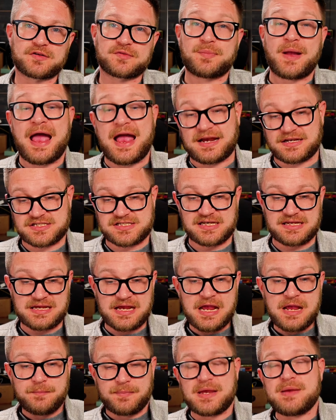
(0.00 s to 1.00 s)
but actually
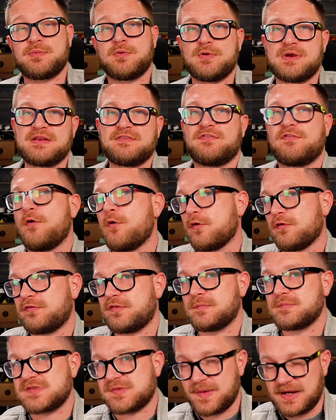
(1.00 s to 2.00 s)
people need 4 of
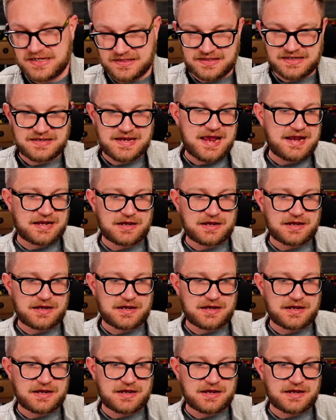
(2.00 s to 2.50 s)
them to make their deck,